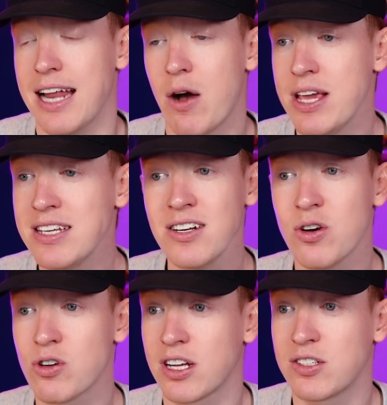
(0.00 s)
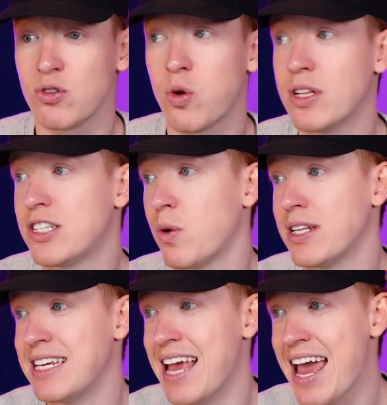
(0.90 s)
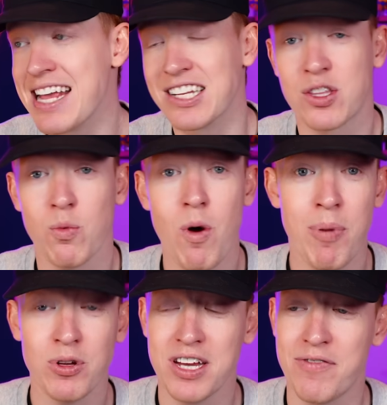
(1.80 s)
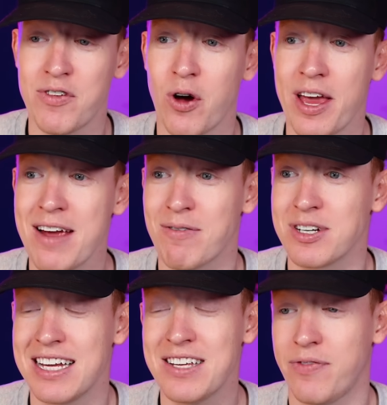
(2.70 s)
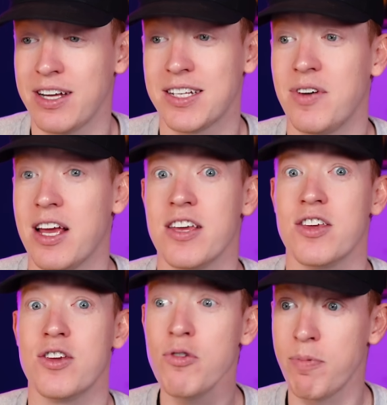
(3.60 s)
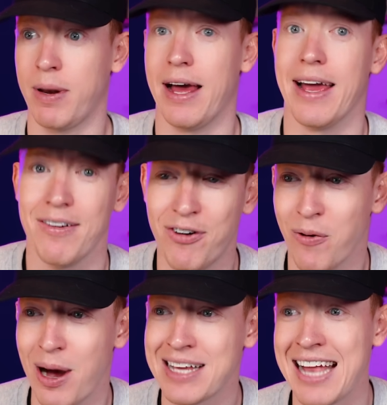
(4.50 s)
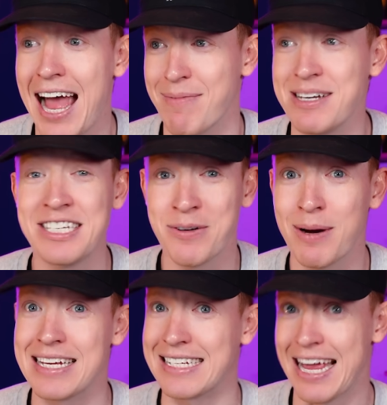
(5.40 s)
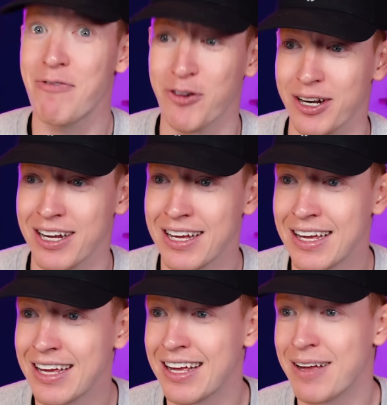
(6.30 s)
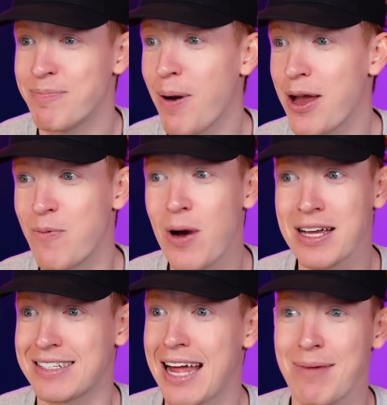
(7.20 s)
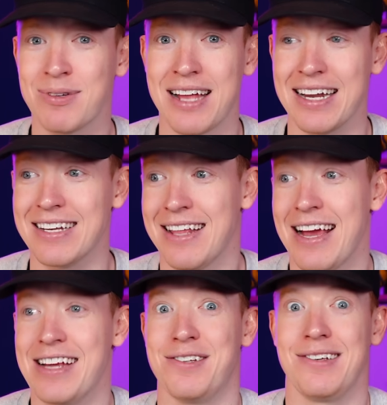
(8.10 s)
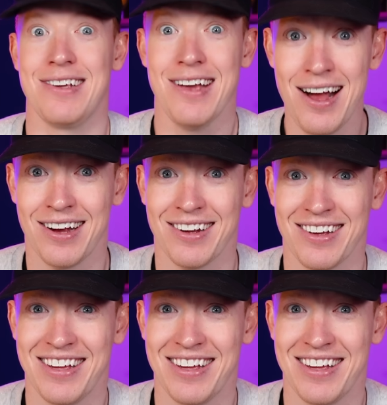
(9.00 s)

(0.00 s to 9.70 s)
Now, he's under contract till 2028. The one positive you've got here is he's effectively a youth player for West Ham. He's 27. By West Ham standards, that is young.